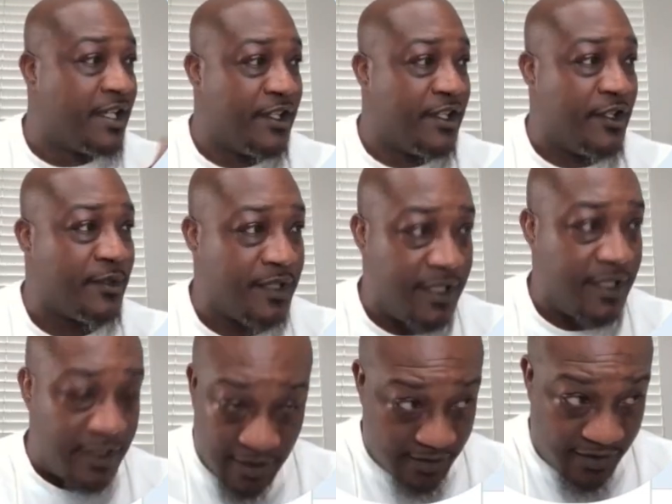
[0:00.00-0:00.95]

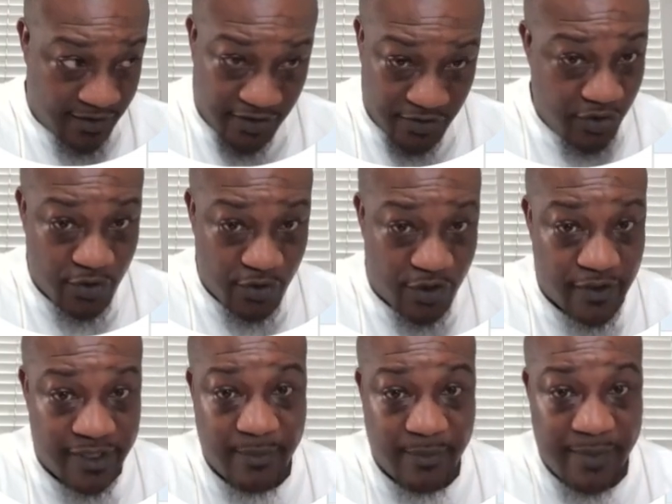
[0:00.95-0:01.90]
You're
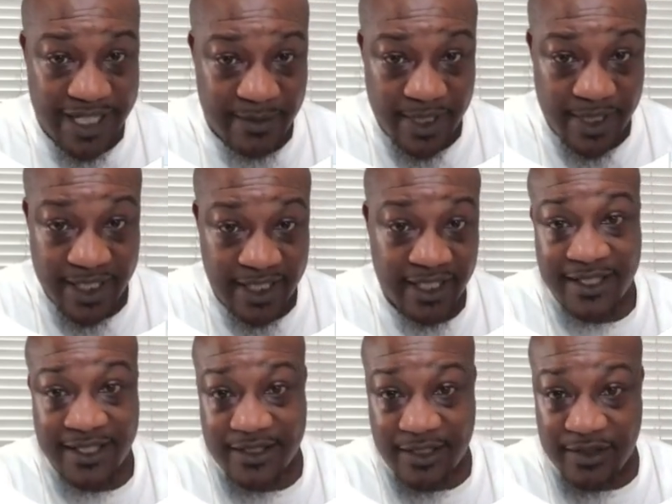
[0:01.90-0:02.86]
going to make the money.
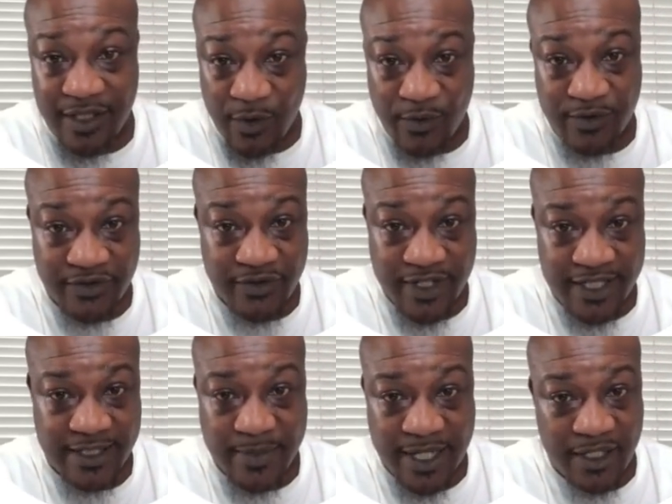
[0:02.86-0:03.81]
So don't
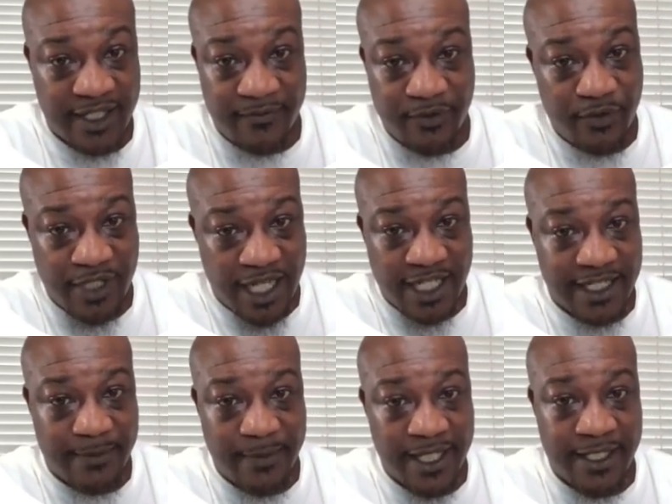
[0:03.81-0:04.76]
stress about if you're not
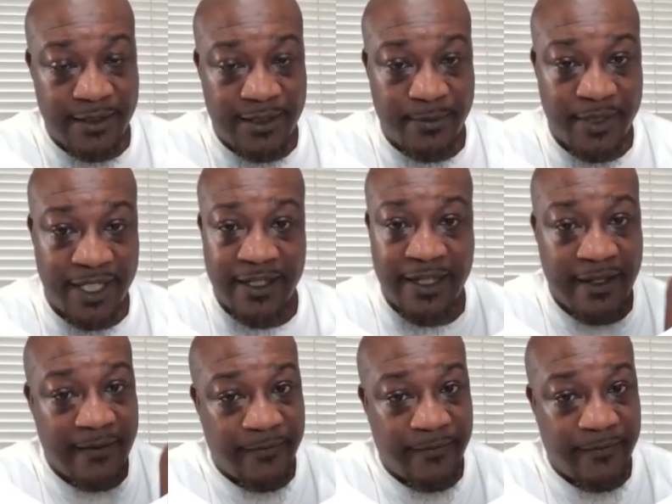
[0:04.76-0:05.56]
gonna make the money.